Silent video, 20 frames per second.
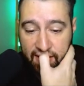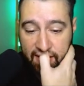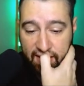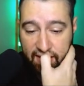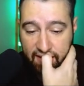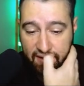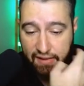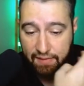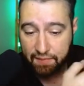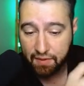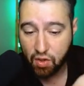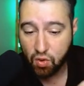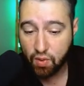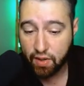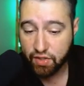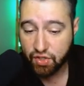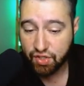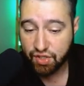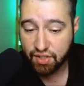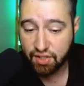The
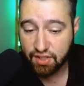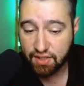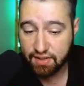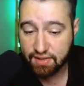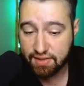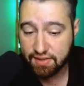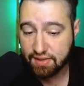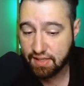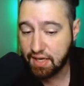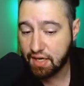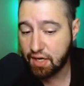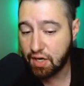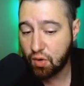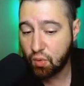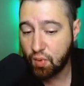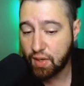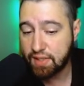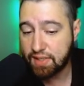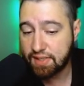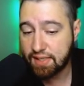question is, you know,
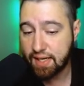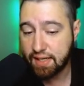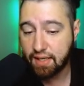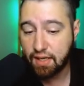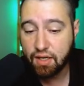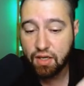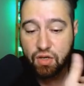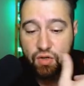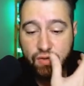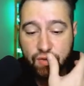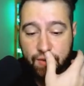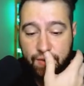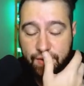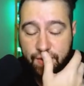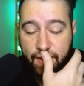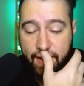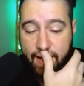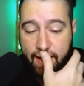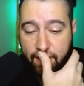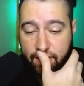what psychic users
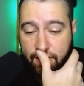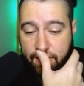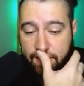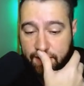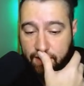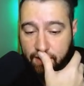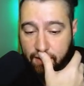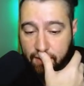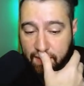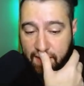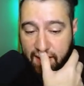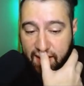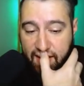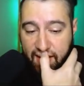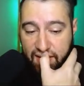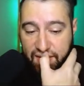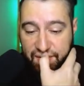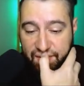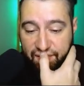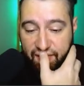or counters are going to be
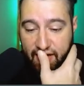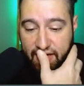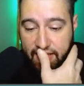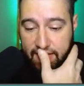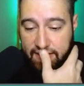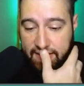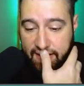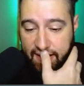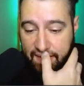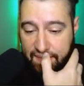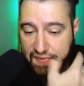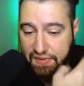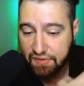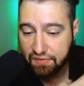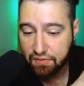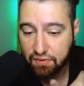against fighting types.